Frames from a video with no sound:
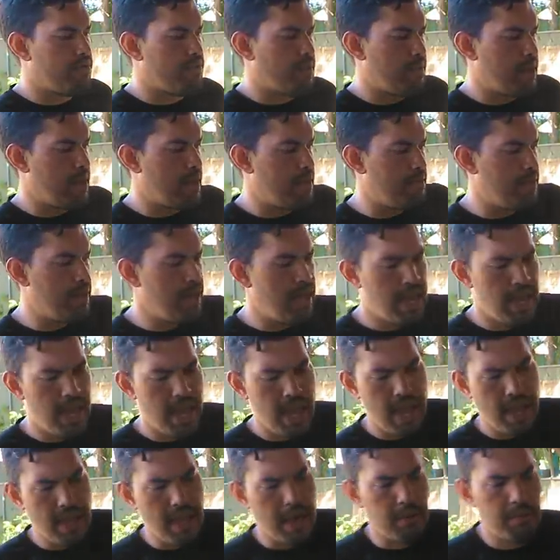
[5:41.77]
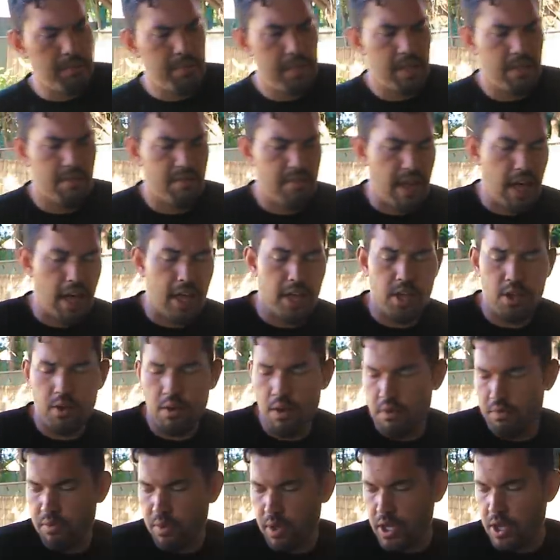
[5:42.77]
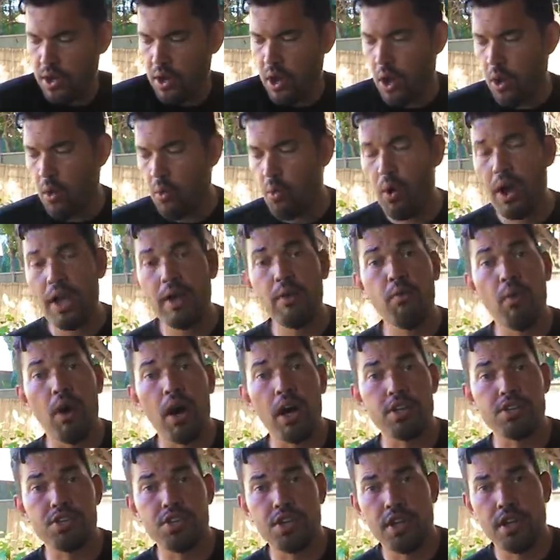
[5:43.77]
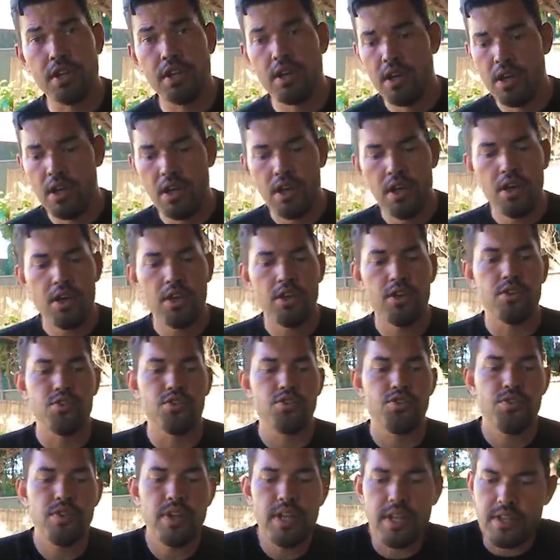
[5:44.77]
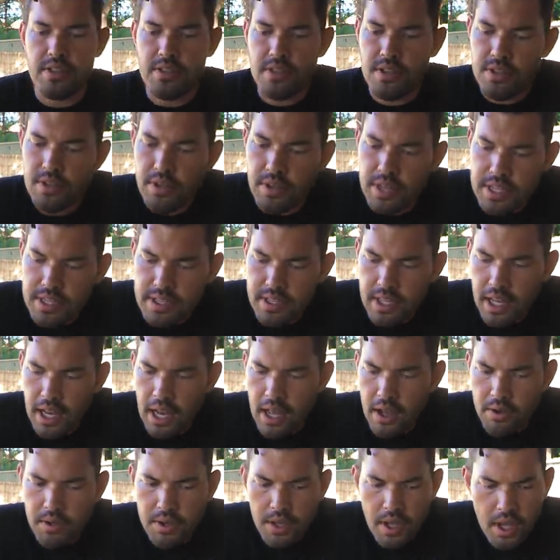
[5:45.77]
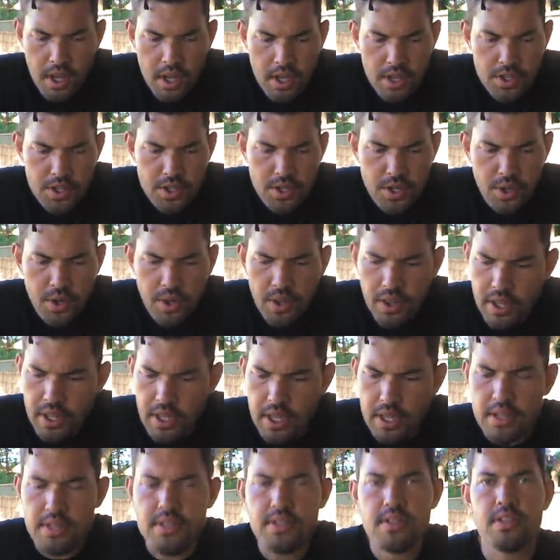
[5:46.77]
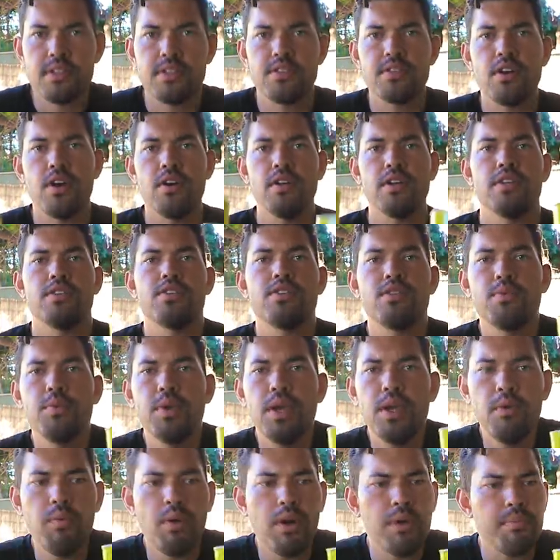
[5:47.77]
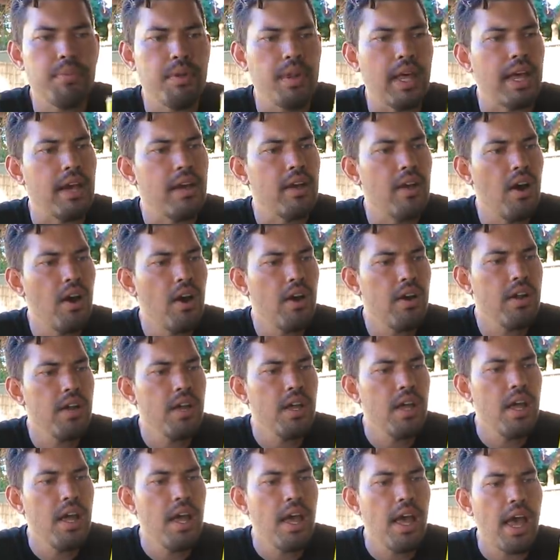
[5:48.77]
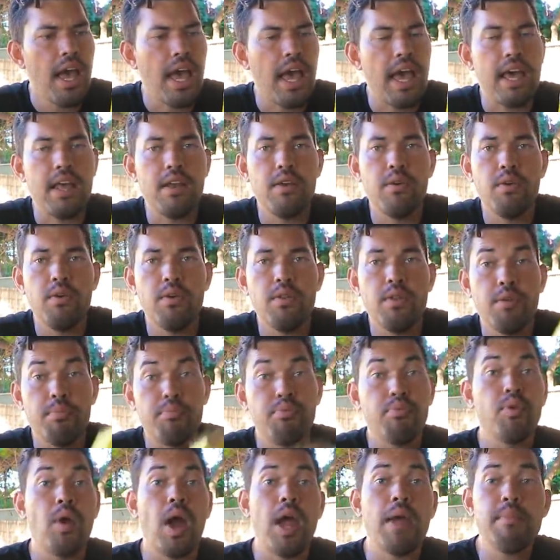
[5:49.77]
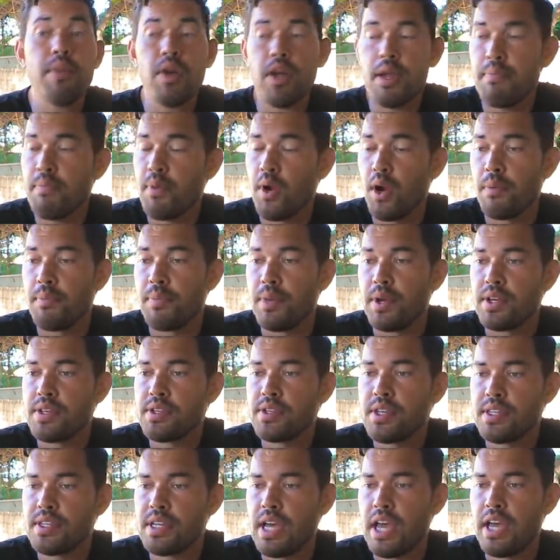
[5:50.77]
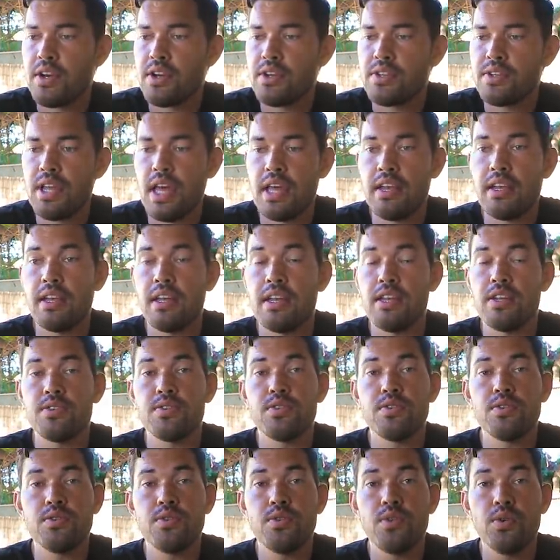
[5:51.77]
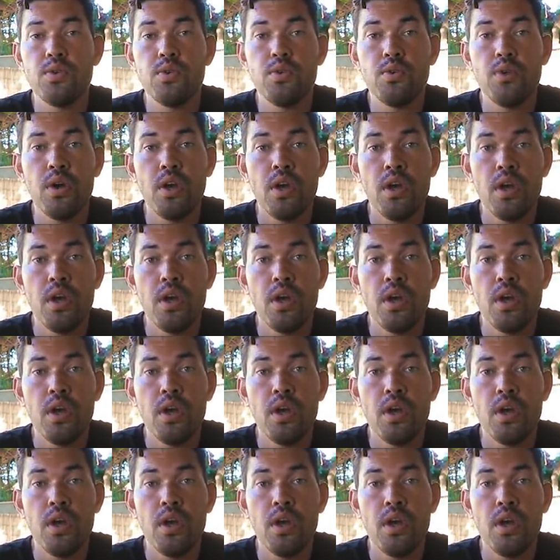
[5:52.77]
from him, and that would be the value of what you call whitewashing your trees. And so he sent out two of these. It's called his 3-in-1 plant guard. And the primary purpose, as I understand it, is to